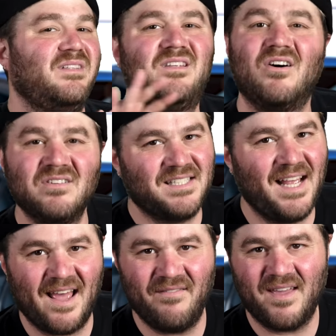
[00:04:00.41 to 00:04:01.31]
but don't
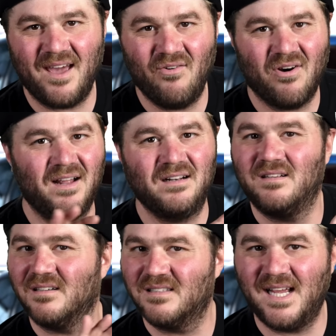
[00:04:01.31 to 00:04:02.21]
say M K one,
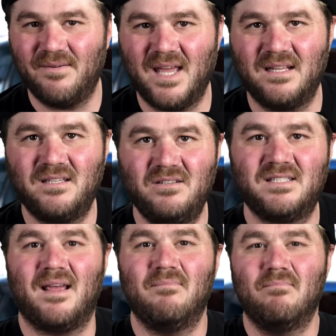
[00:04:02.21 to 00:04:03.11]
don't say M K two,
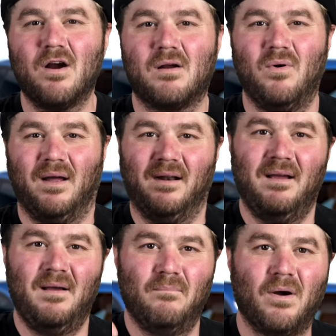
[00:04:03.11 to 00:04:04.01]
say Mark one,
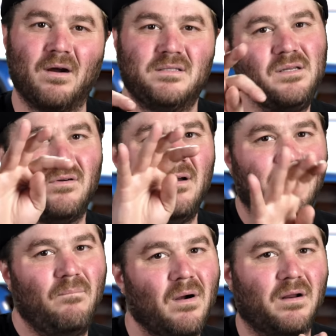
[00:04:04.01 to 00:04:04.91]
Mark two,
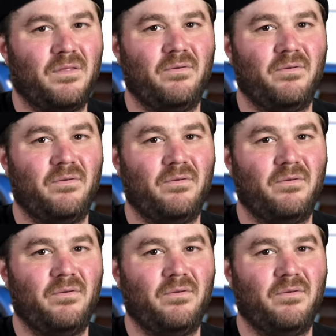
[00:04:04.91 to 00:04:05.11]
Mark